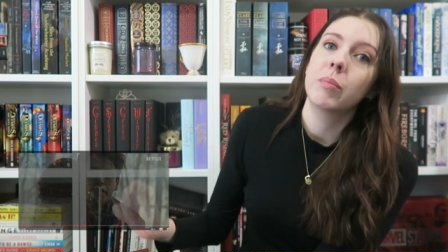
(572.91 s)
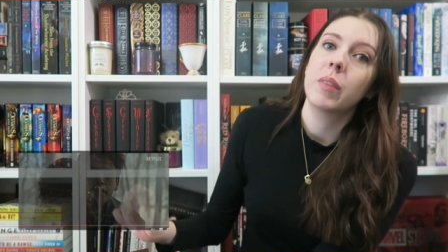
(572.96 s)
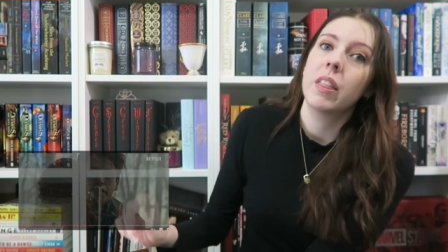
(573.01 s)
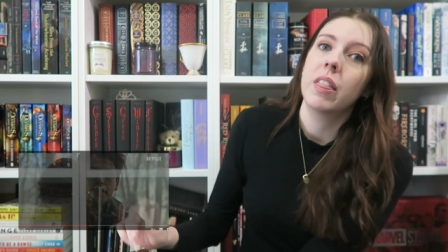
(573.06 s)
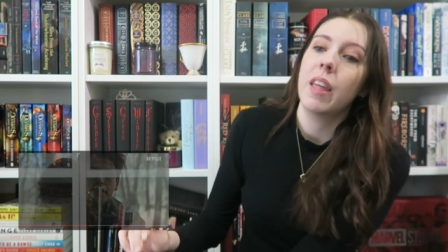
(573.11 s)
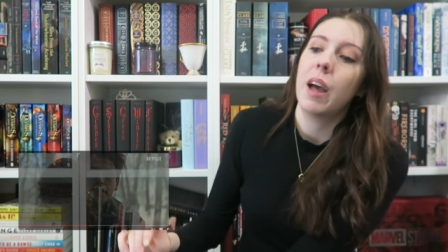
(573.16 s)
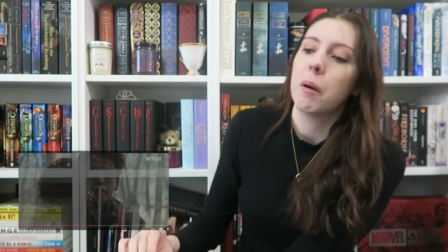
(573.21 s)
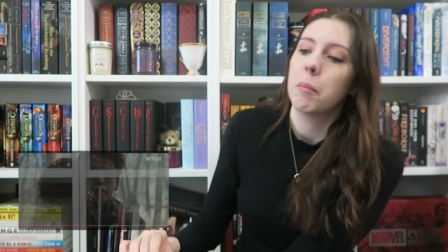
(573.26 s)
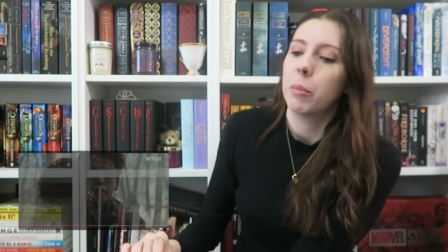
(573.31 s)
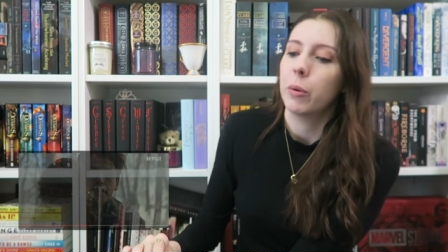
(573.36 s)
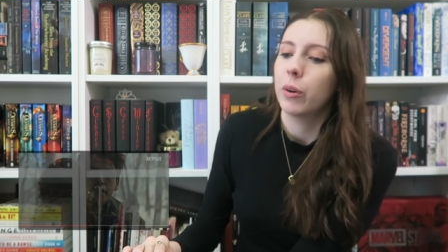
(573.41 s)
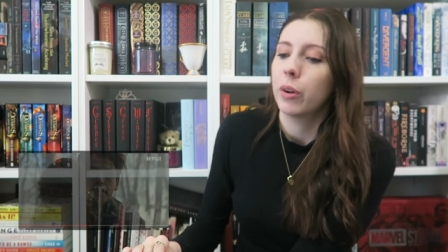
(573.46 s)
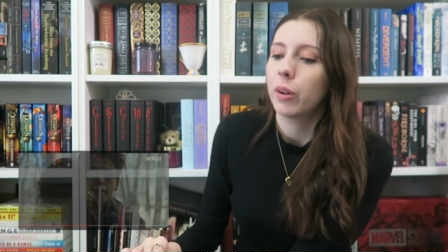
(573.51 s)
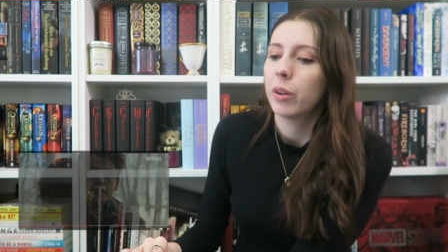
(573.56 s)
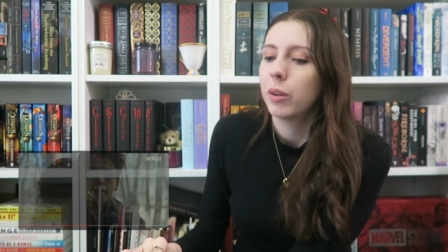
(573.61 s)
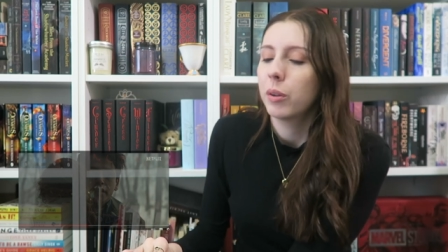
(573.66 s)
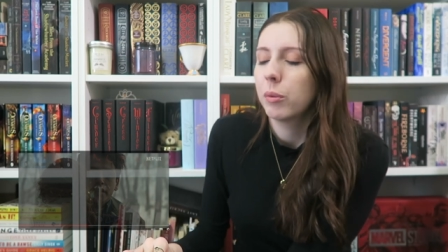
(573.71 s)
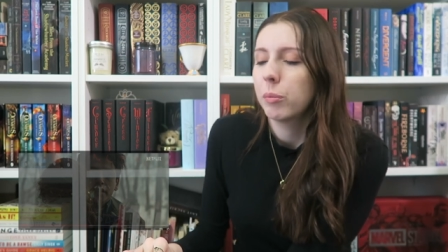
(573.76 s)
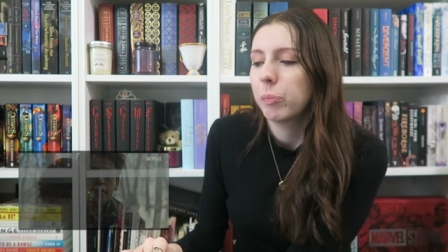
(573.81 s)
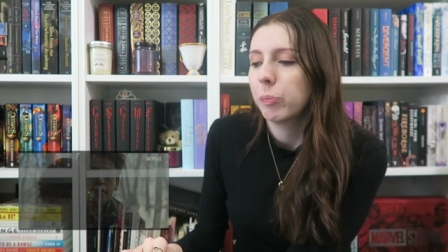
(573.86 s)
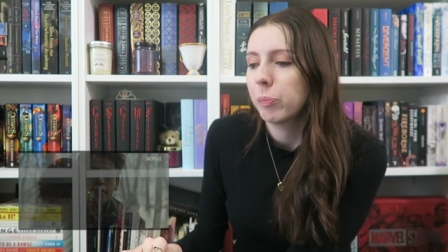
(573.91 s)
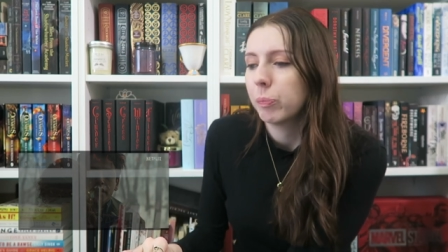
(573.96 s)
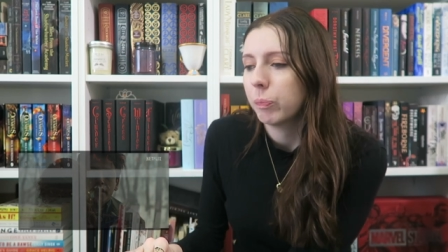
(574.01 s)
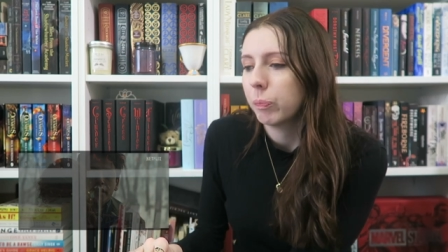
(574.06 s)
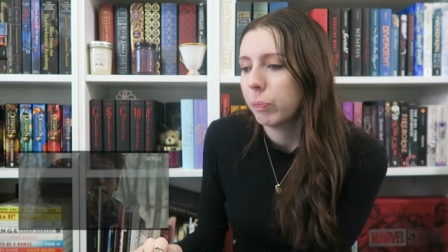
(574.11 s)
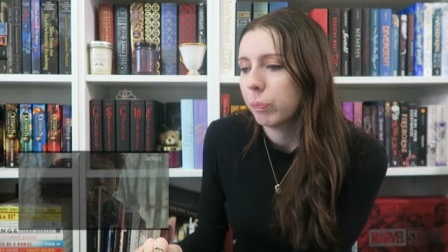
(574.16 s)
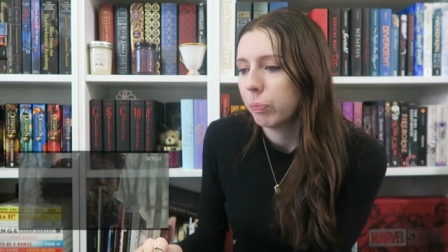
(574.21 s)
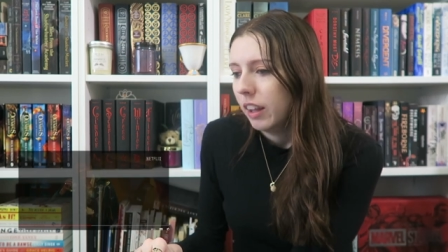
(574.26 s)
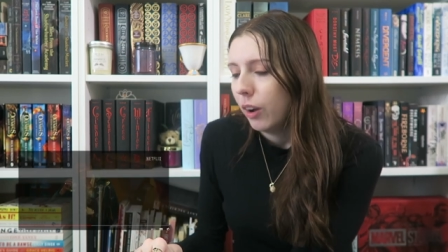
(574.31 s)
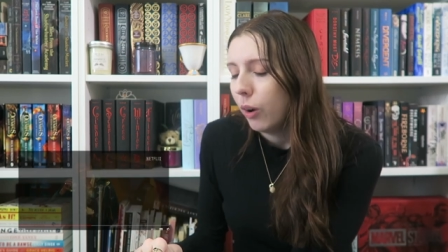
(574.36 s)
in that book.
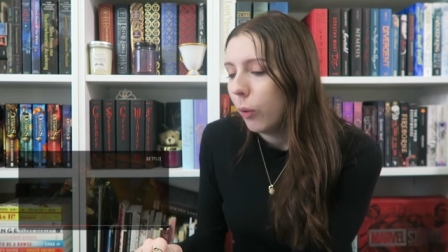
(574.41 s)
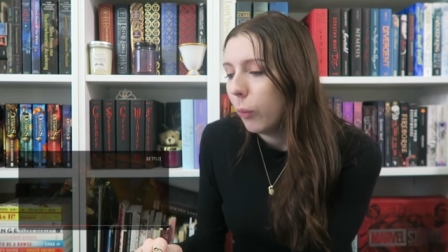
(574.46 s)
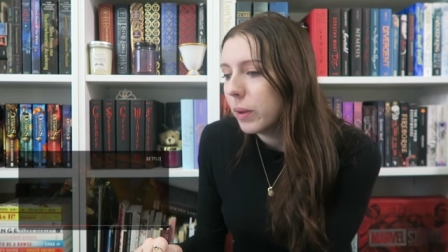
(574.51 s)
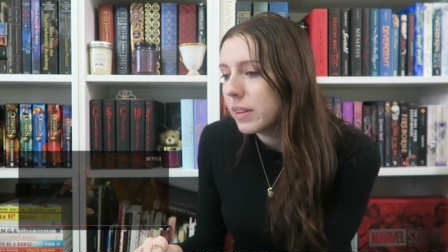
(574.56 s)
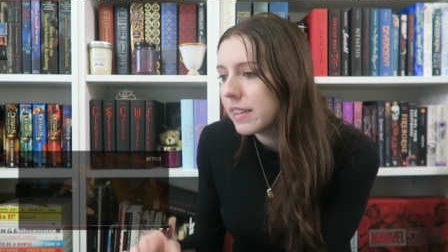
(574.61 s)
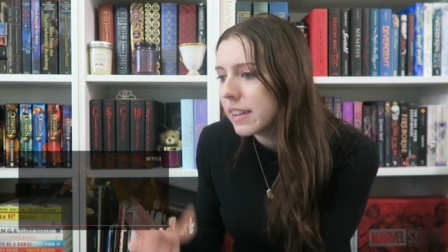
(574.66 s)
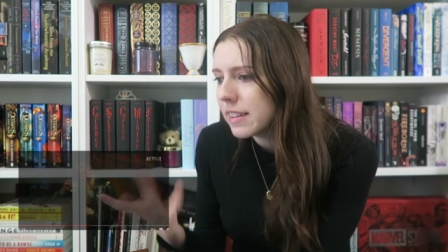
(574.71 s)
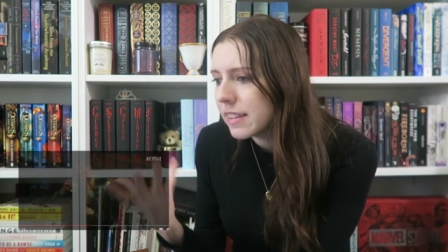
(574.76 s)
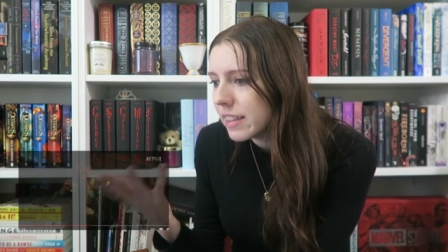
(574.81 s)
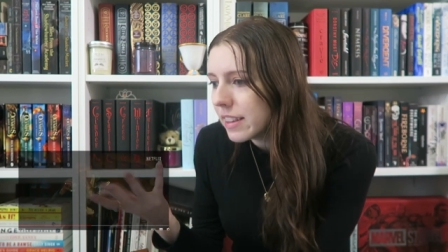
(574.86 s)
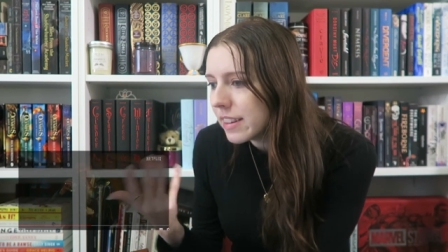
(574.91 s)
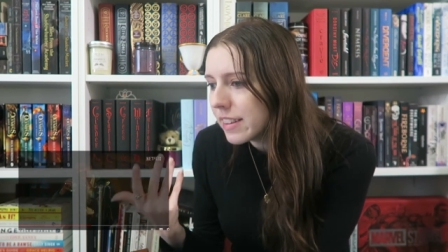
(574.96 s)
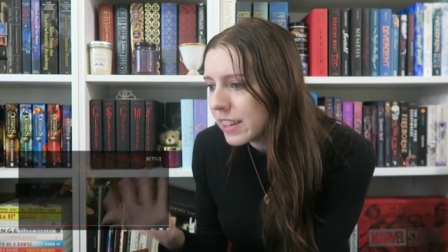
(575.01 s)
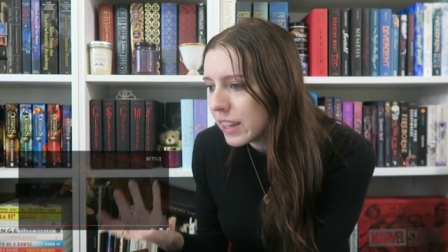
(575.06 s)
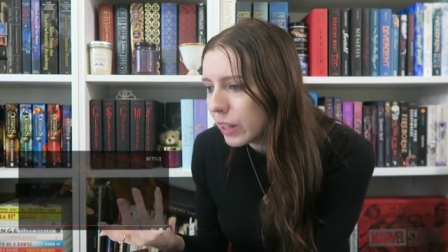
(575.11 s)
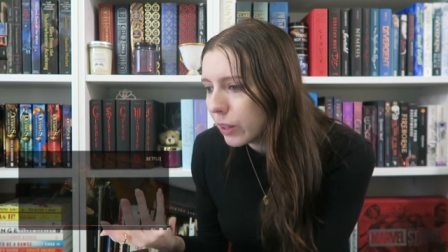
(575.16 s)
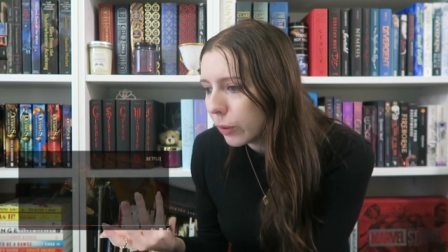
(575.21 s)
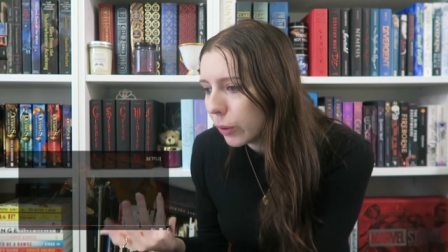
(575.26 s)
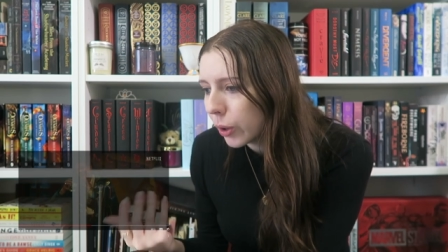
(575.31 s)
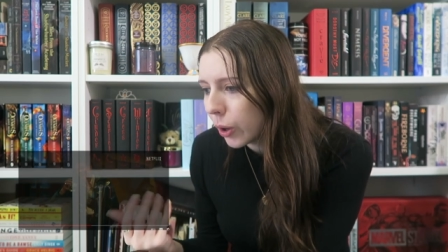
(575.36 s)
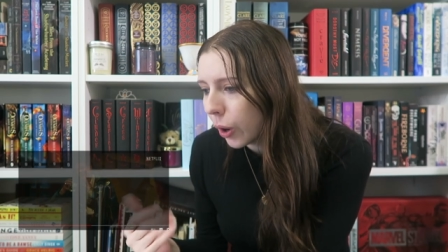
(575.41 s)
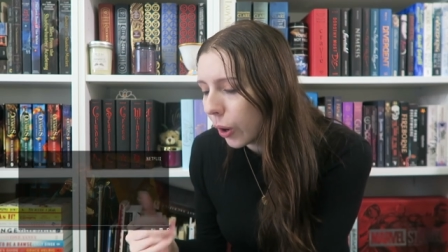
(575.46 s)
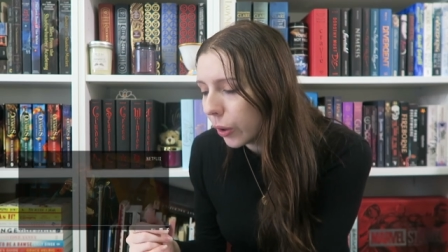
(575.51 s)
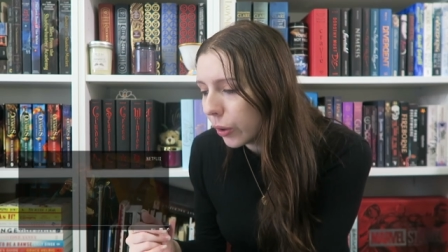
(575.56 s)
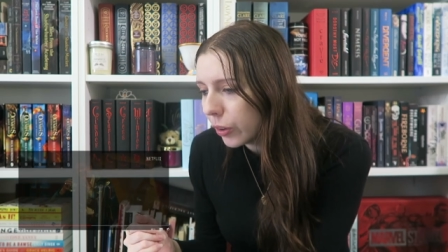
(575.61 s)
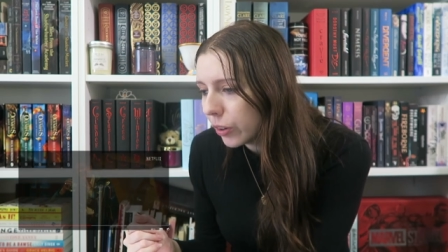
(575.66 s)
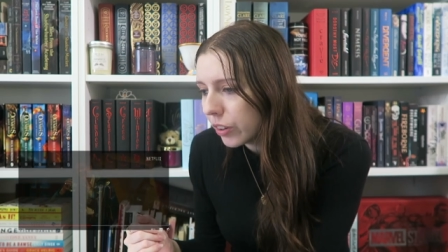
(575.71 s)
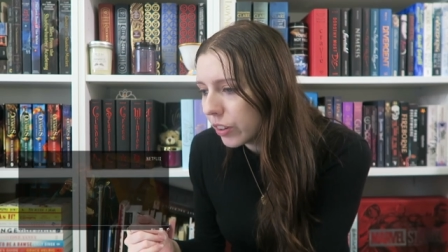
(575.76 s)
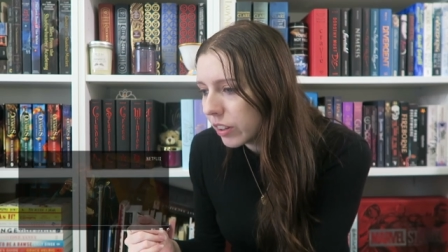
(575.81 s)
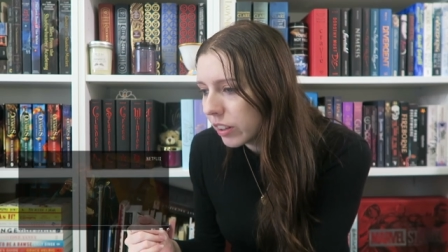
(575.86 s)
Oh, is this the teal
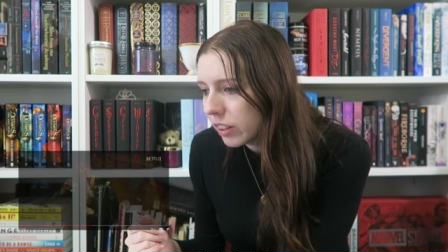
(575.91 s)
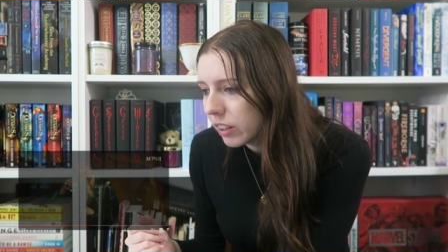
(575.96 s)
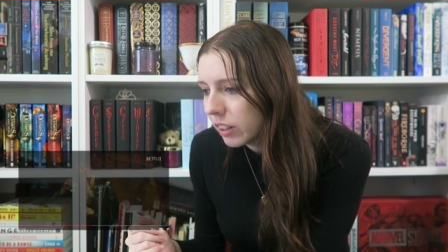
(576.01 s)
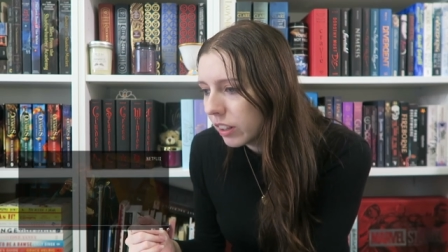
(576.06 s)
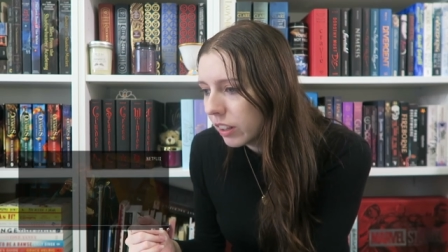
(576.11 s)
coat?